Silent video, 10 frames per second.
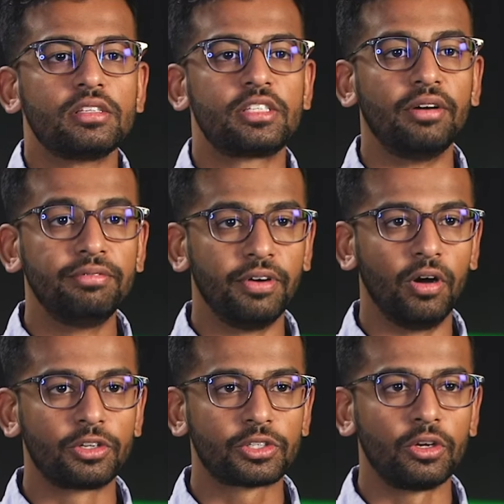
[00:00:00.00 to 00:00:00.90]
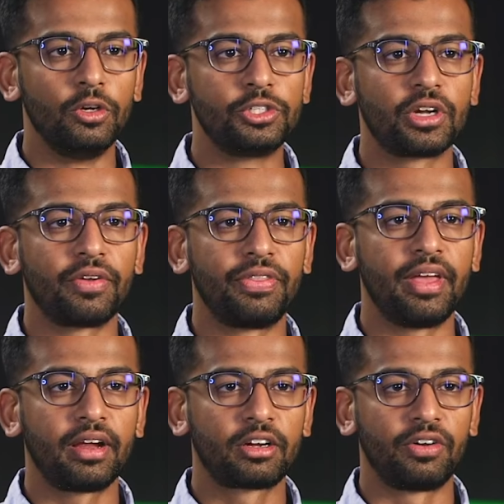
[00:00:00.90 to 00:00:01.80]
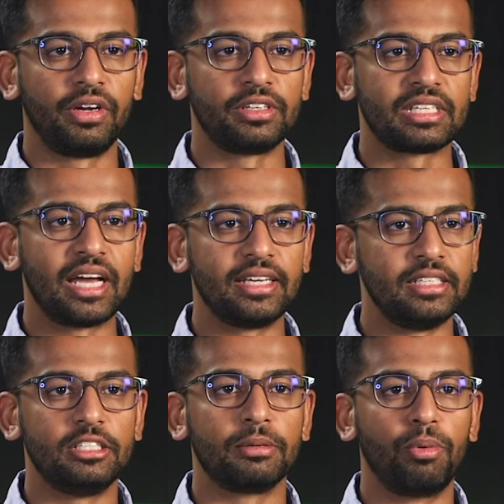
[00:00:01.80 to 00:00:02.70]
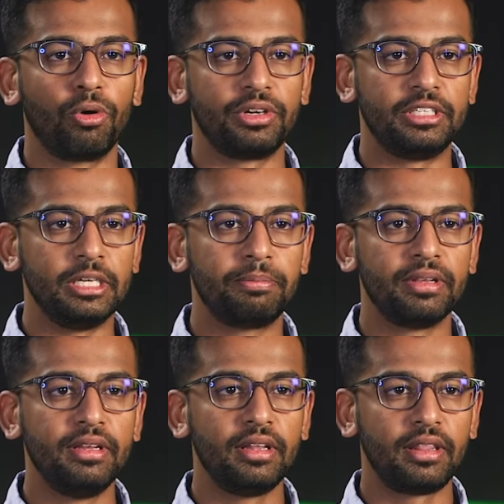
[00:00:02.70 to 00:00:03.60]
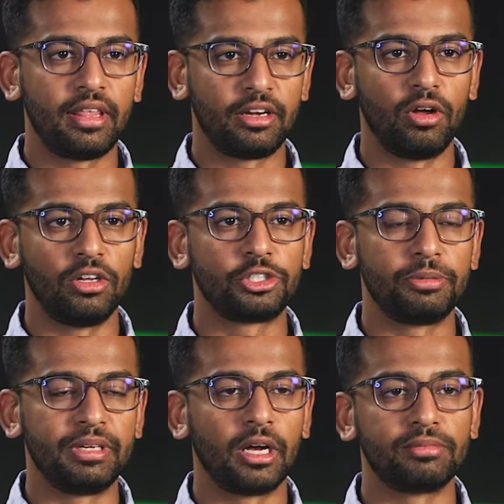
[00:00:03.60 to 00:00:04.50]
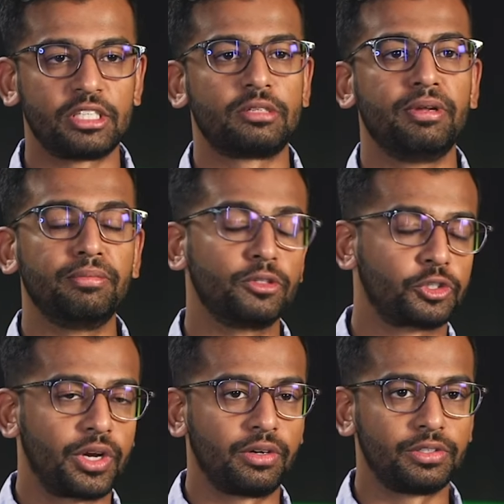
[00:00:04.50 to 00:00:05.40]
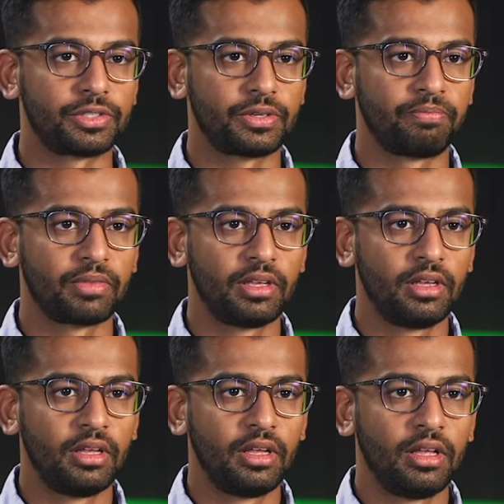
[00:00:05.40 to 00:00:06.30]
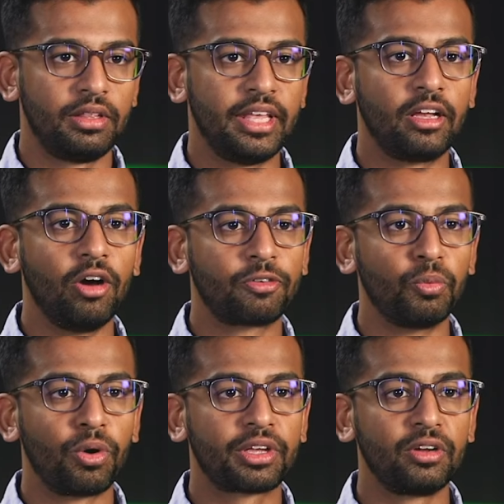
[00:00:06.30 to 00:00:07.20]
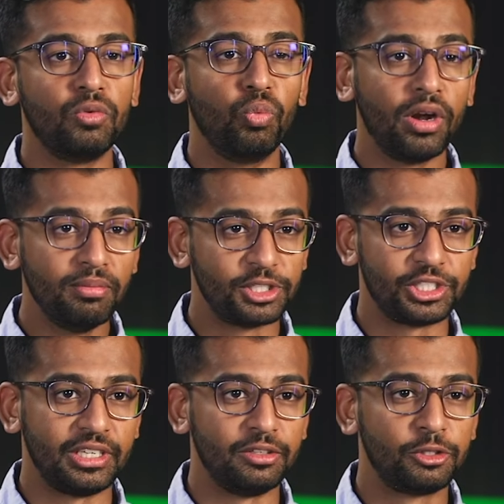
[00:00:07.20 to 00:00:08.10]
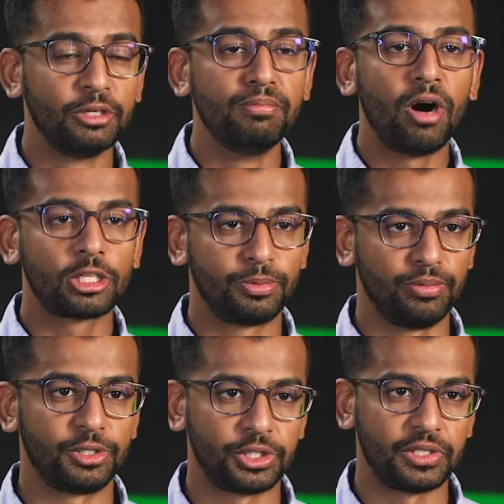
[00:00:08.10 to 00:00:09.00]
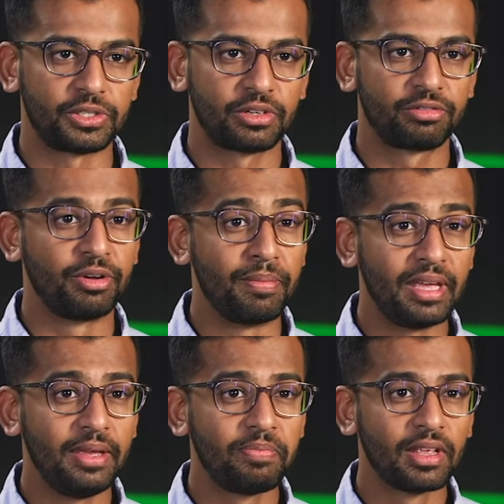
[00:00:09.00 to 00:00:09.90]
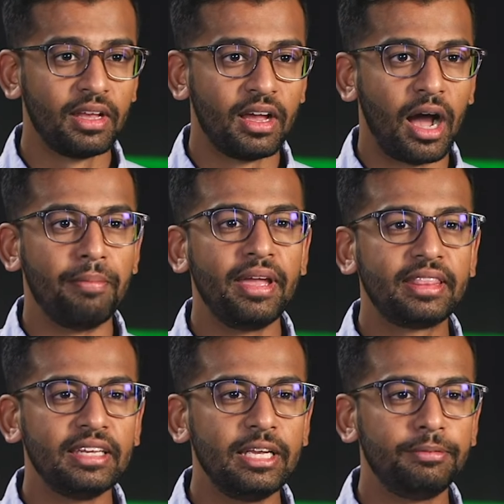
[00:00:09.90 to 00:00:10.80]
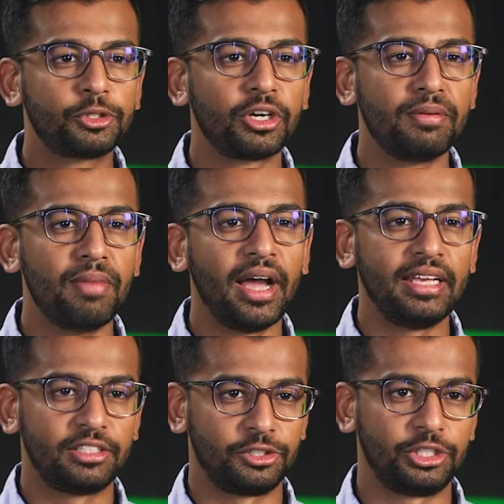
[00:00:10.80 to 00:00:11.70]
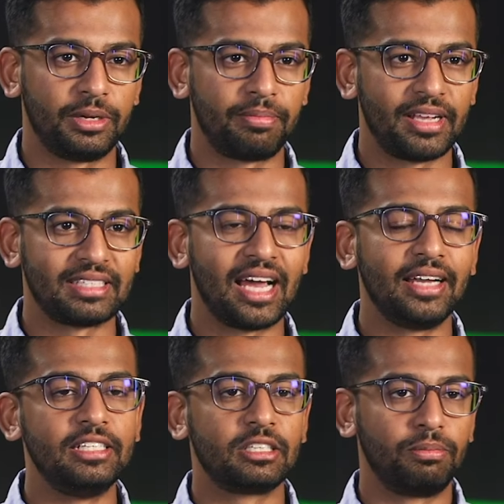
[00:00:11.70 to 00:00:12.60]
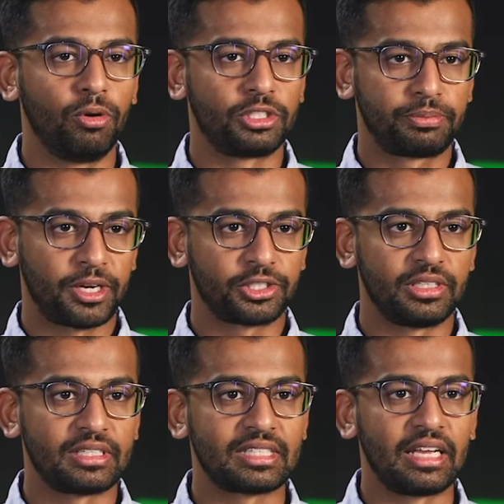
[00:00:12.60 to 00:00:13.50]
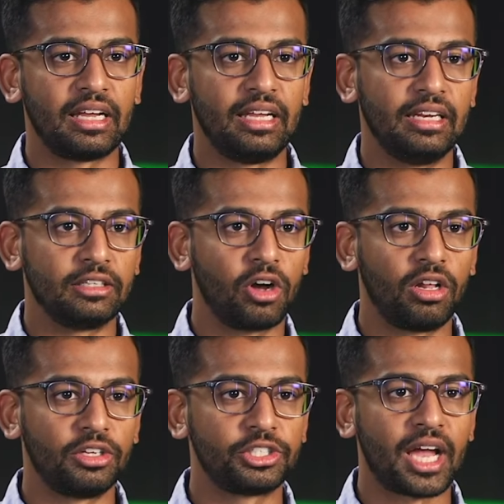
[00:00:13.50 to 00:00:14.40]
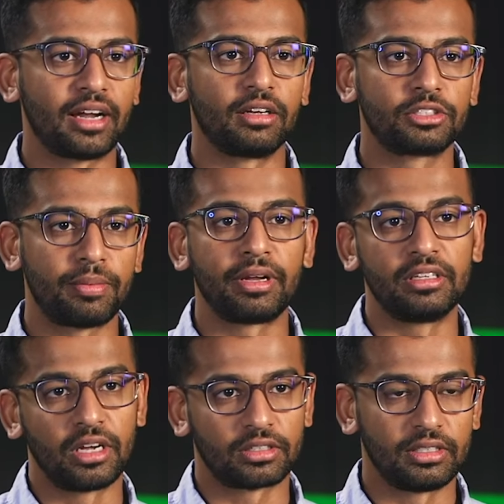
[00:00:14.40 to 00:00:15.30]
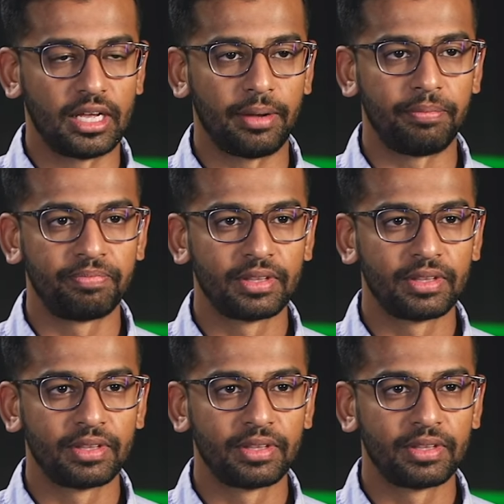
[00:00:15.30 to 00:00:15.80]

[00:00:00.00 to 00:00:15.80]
Some folks who start their careers in IT support deepen their knowledge to become system administrators. They go from working on one machine to multiple machines. For me, I made the leap during my internship as an IT support specialist in college at a semiconductor lab.